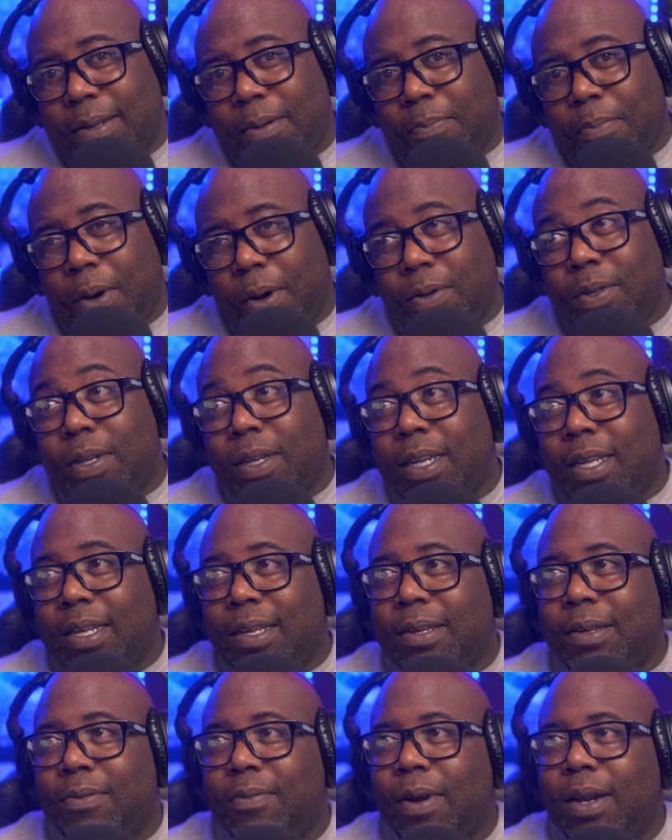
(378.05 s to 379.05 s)
Personally,
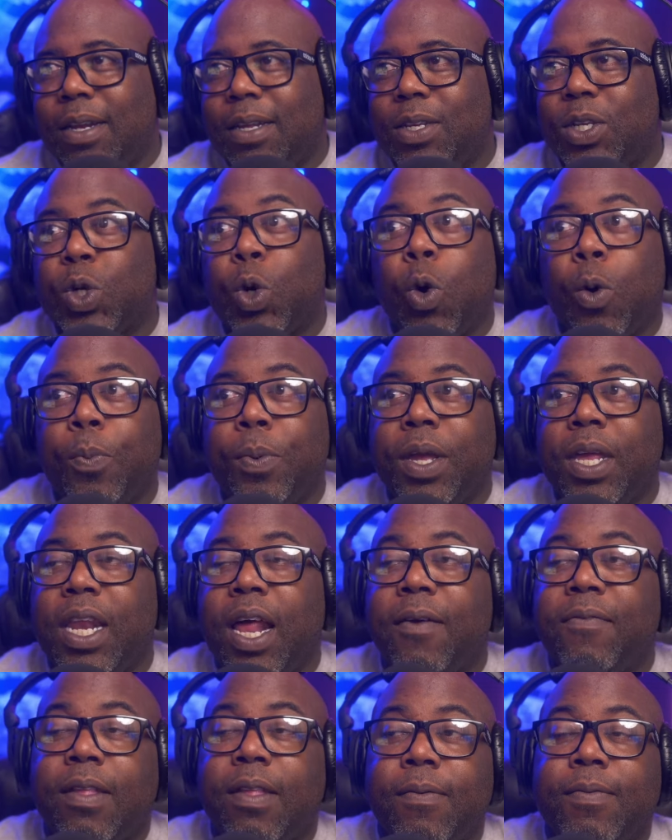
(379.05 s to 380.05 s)
right? A scorpion?
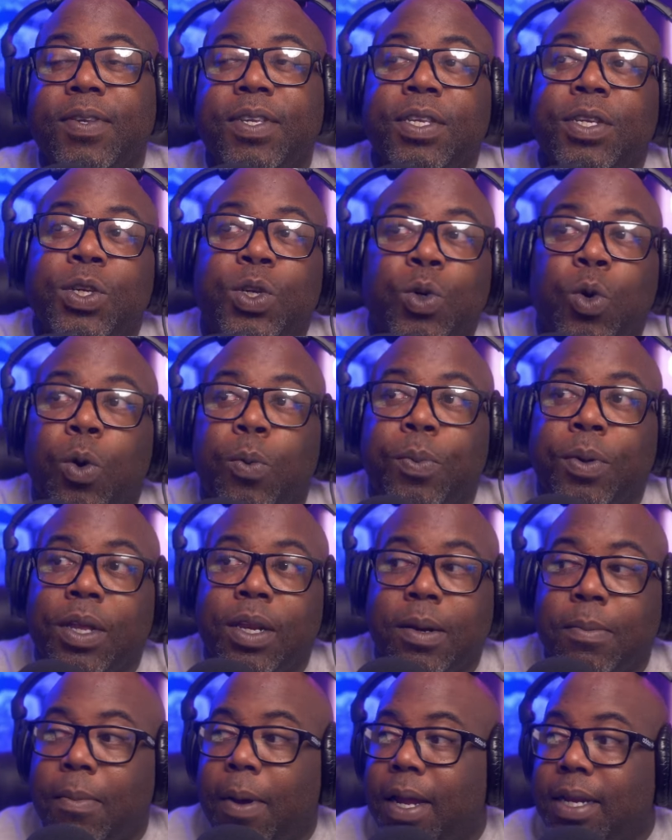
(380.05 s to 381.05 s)
I've never seen a scorpion
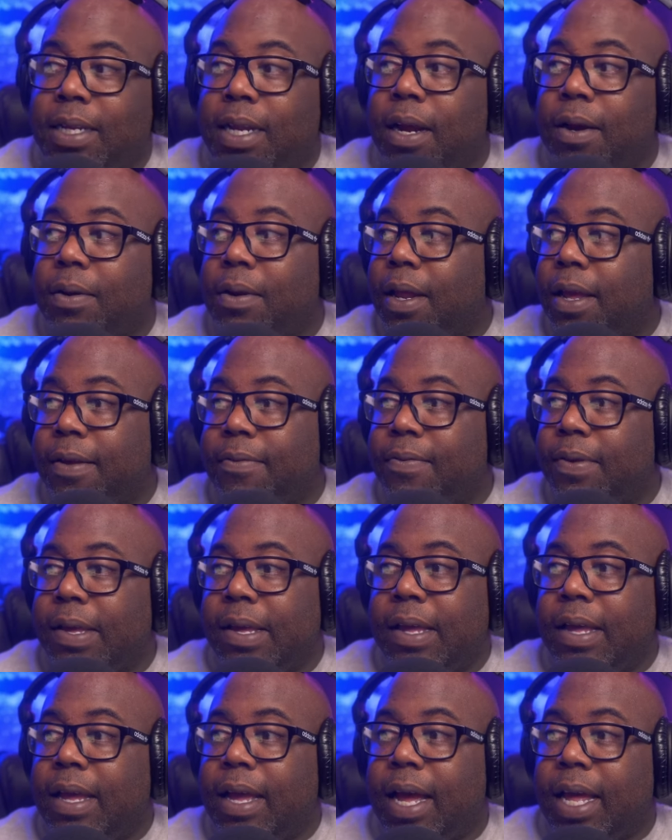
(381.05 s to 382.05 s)
in my entire life,
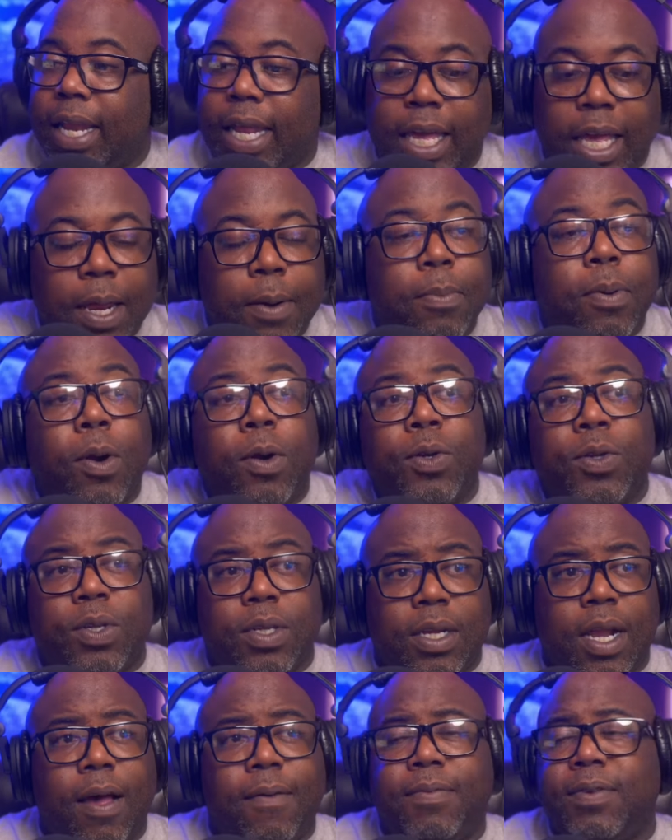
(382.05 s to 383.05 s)
uh, like in
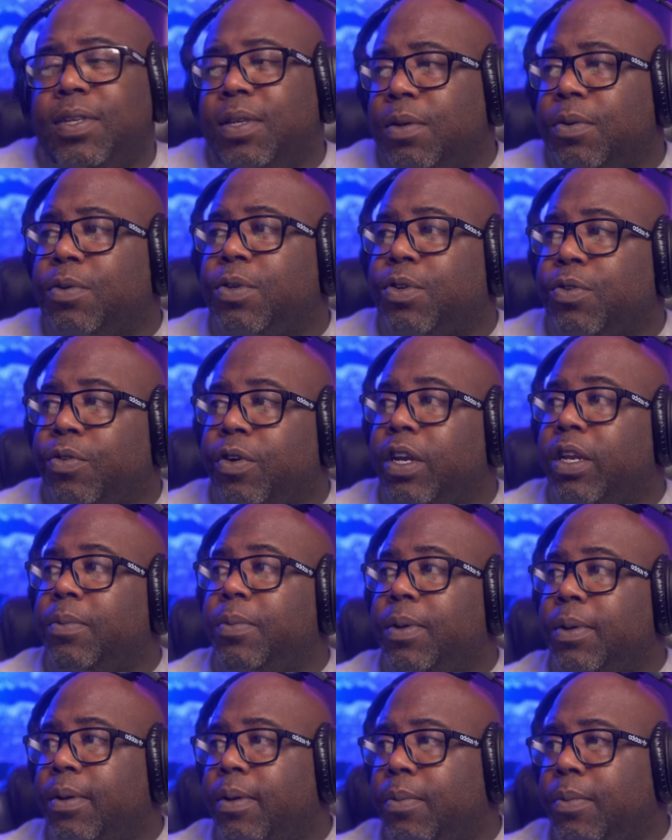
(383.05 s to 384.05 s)
person. Obviously, on screen, you
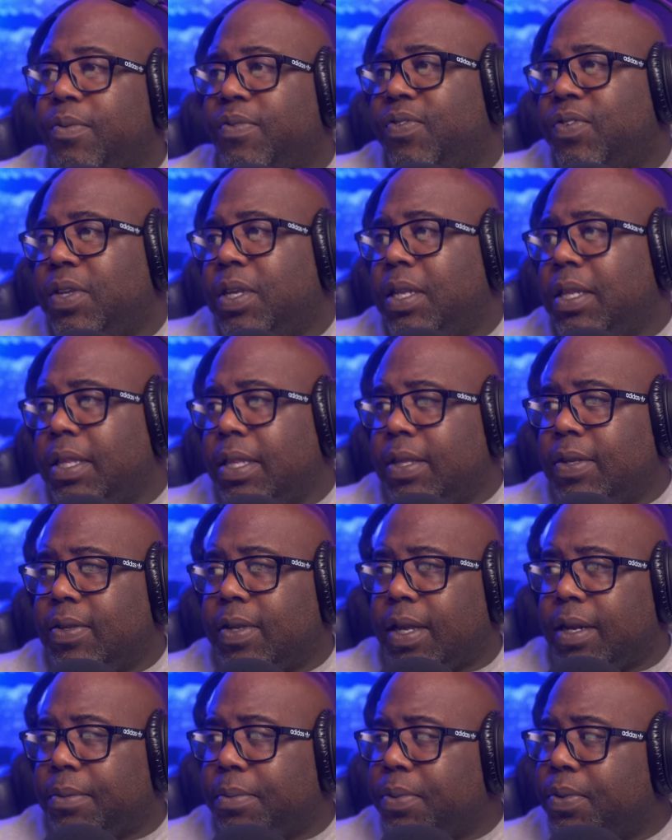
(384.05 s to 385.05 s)
know, we've seen these
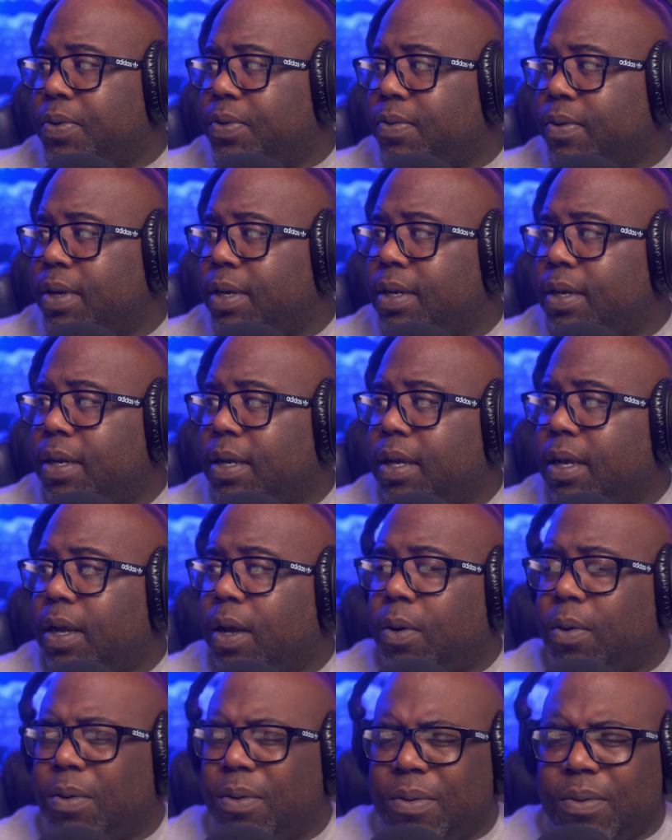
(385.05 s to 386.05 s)
animals, right?
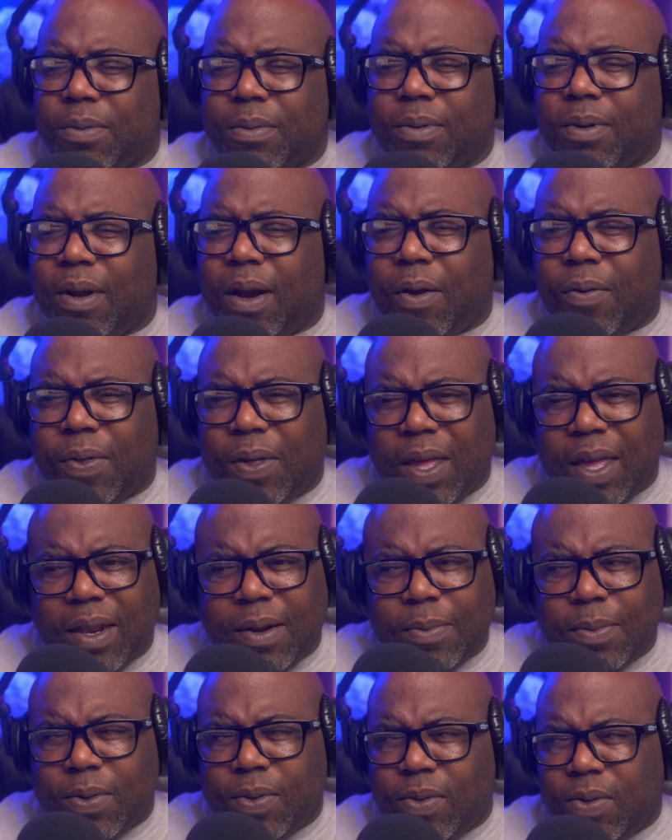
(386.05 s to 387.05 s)
Or are they
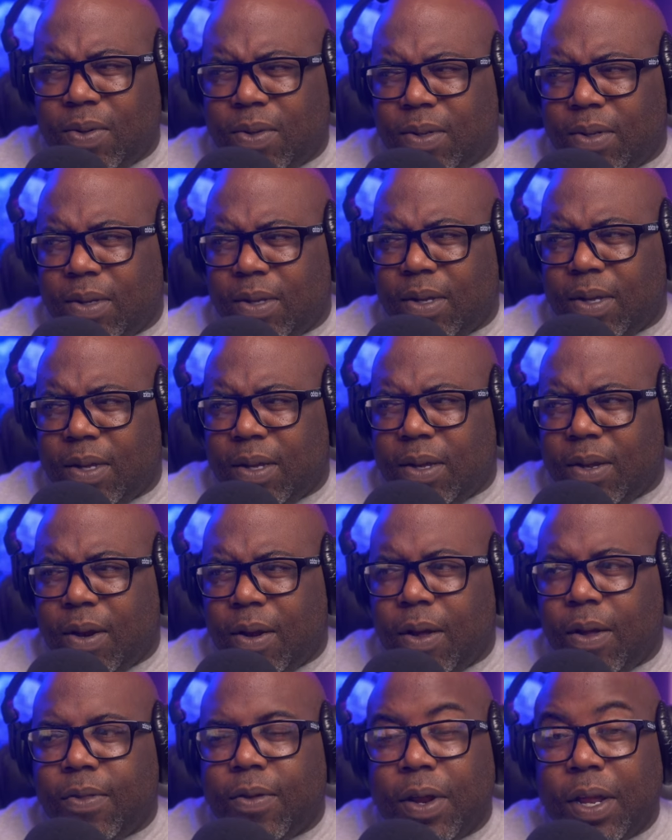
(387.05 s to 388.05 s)
animals?
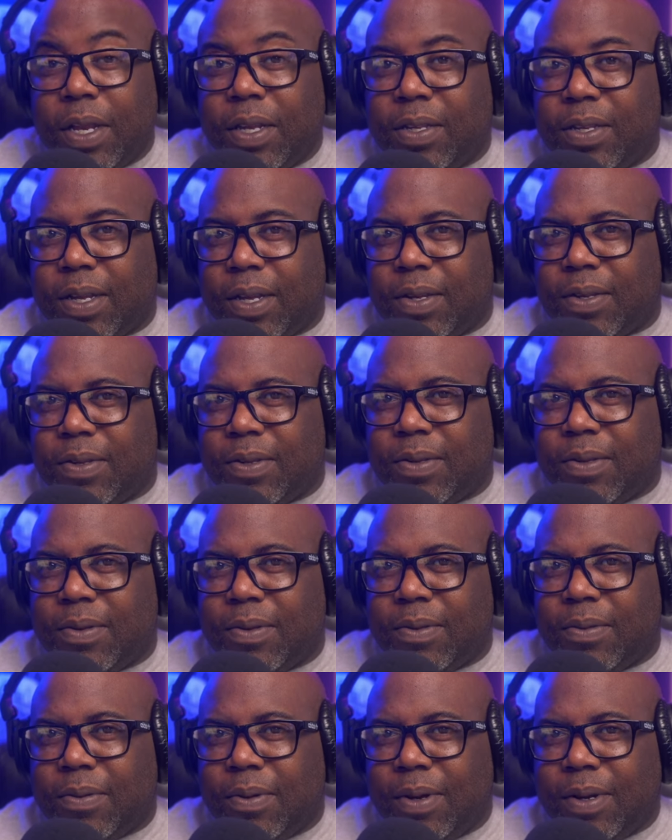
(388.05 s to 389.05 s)
They're insects,
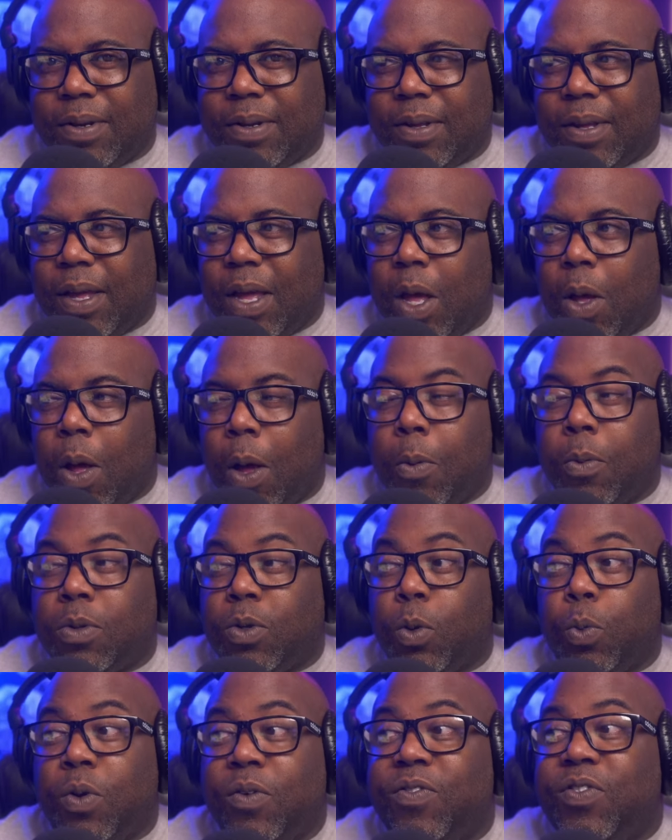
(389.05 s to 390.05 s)
right? Uh,
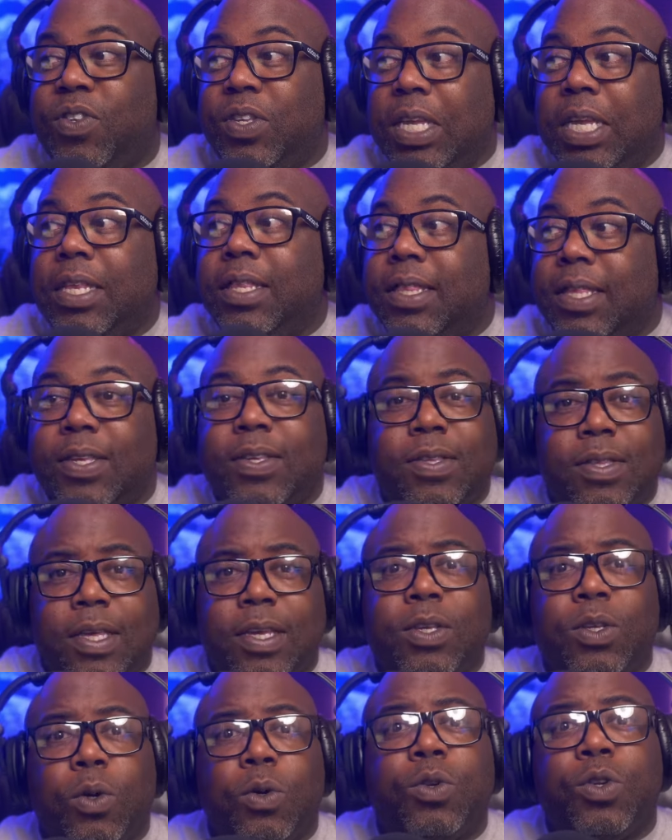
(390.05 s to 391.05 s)
so we've seen these
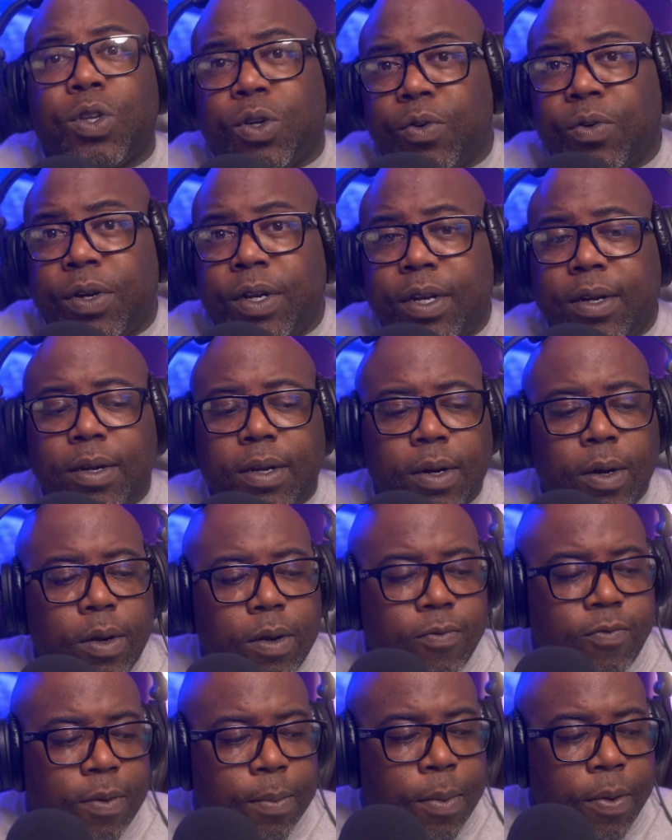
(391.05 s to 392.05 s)
things on screen, you know,
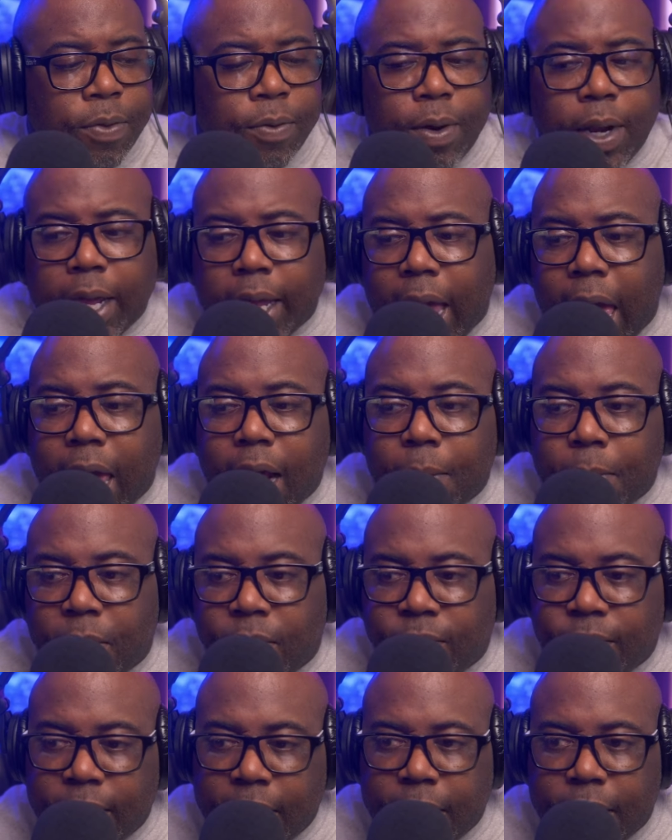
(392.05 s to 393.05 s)
from other like
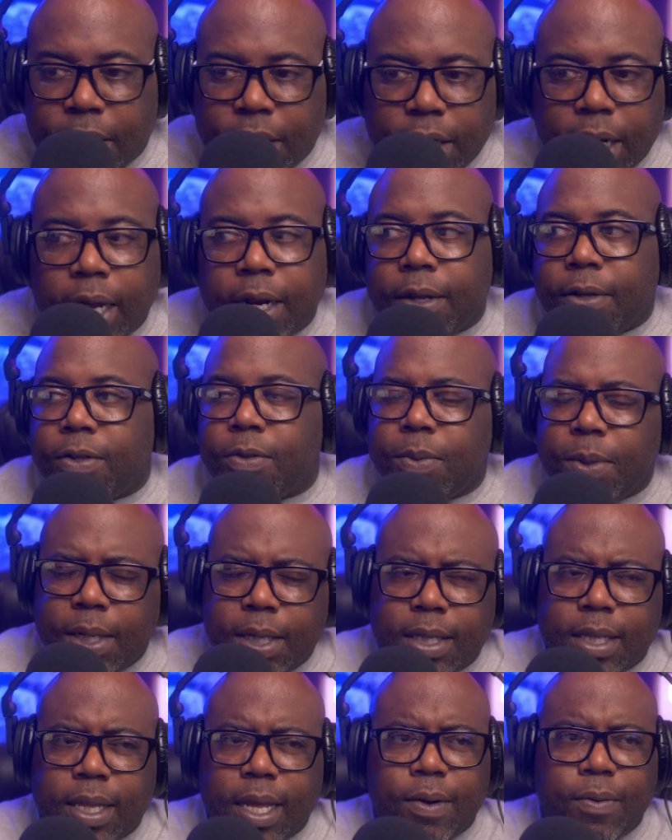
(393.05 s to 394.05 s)
animal-related channels. We
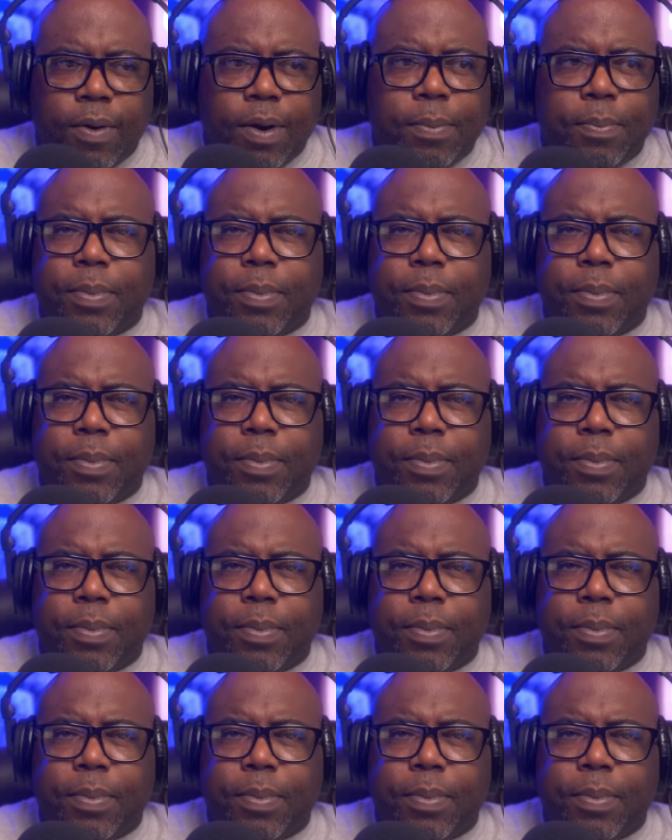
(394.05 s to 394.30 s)
get that, right?